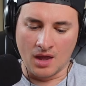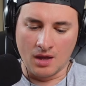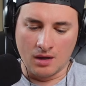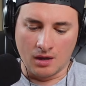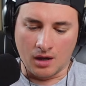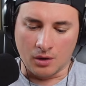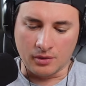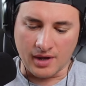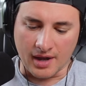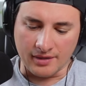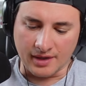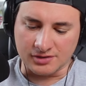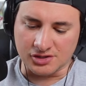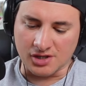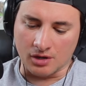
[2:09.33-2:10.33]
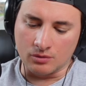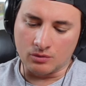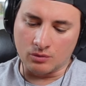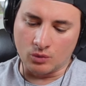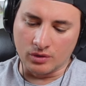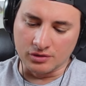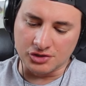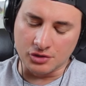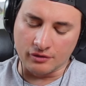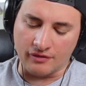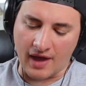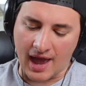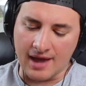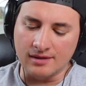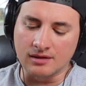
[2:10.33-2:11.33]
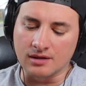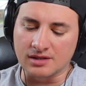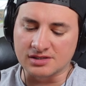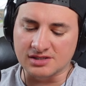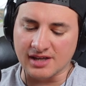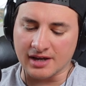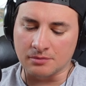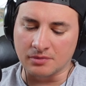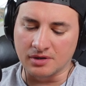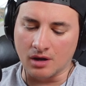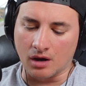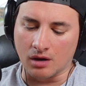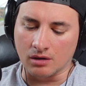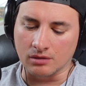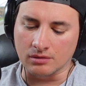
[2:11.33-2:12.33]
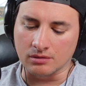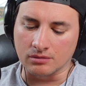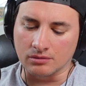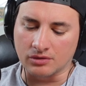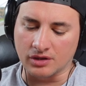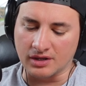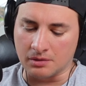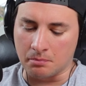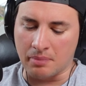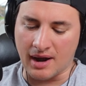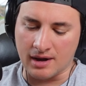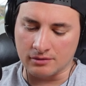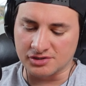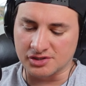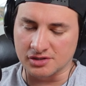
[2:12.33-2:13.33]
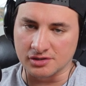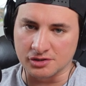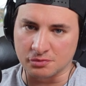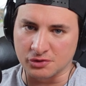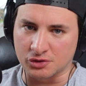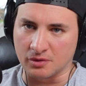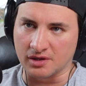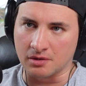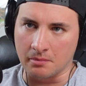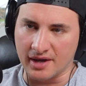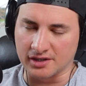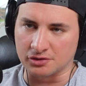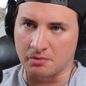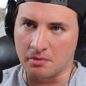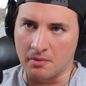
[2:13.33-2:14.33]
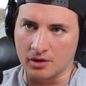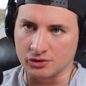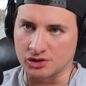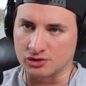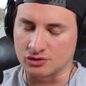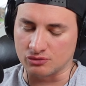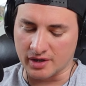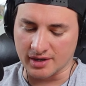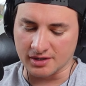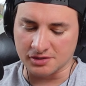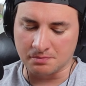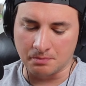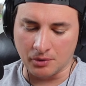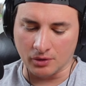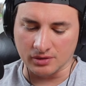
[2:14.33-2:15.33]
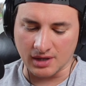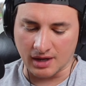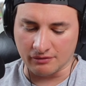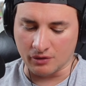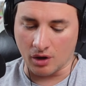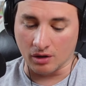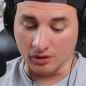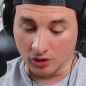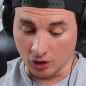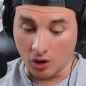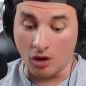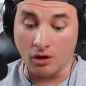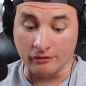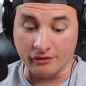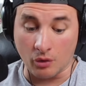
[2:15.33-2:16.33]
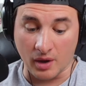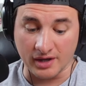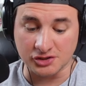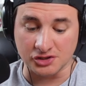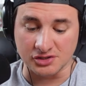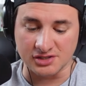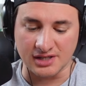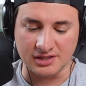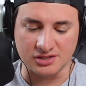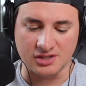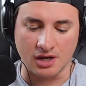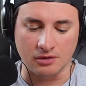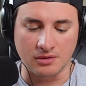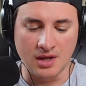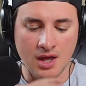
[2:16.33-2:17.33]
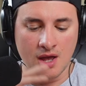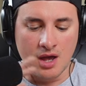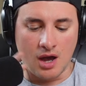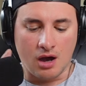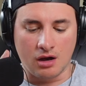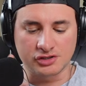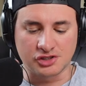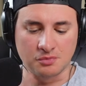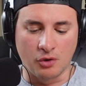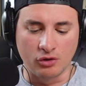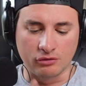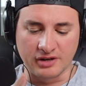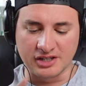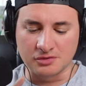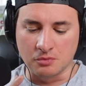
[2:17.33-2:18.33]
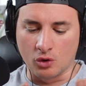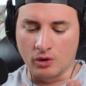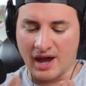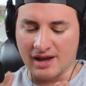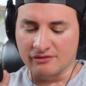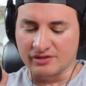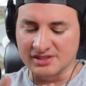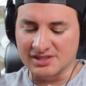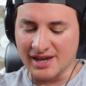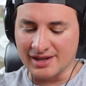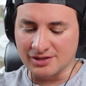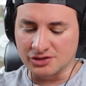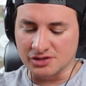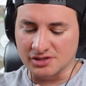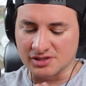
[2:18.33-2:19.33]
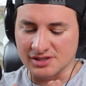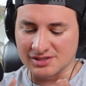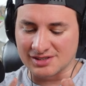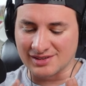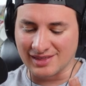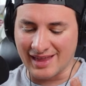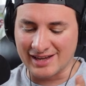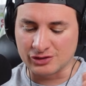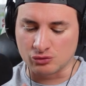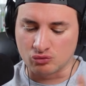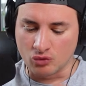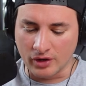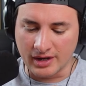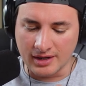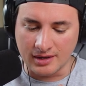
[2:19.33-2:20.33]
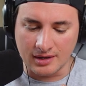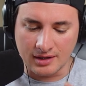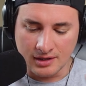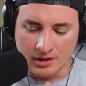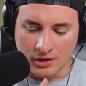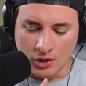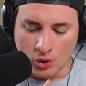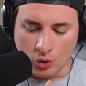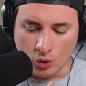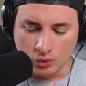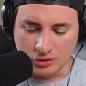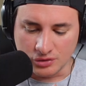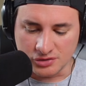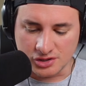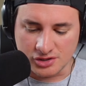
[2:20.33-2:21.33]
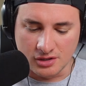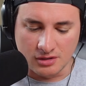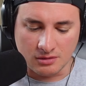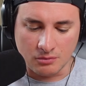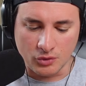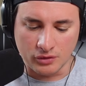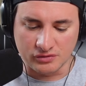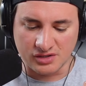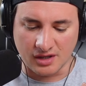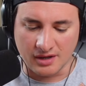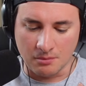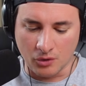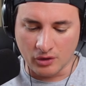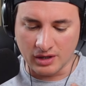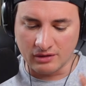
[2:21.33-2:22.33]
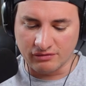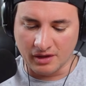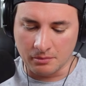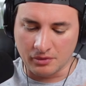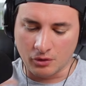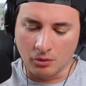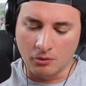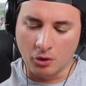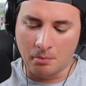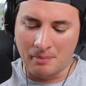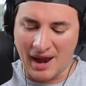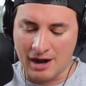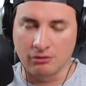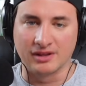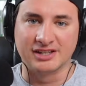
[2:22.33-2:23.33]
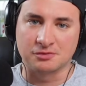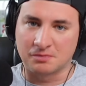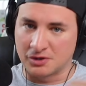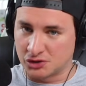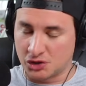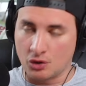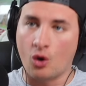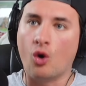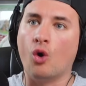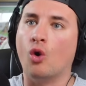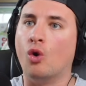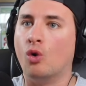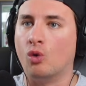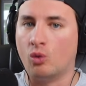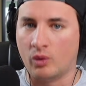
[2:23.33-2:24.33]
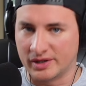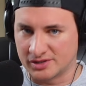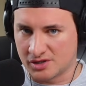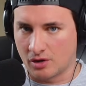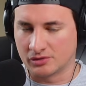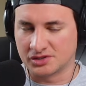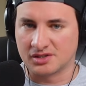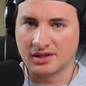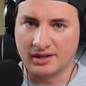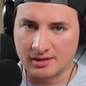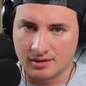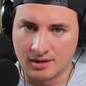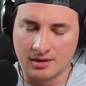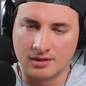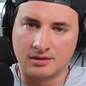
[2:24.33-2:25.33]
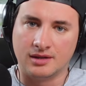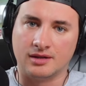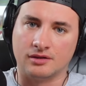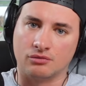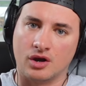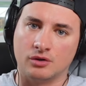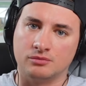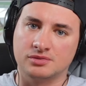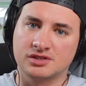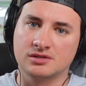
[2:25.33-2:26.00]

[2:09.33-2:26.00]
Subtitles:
Okay, then. So we'll sort of end this segment on the comparisons between the major promotions rings, but I've got a lot of questions here. So are smaller rings more advantageous, as in less running, or do certain moves like a monkey flip become more perilous because you're always constantly near the ropes?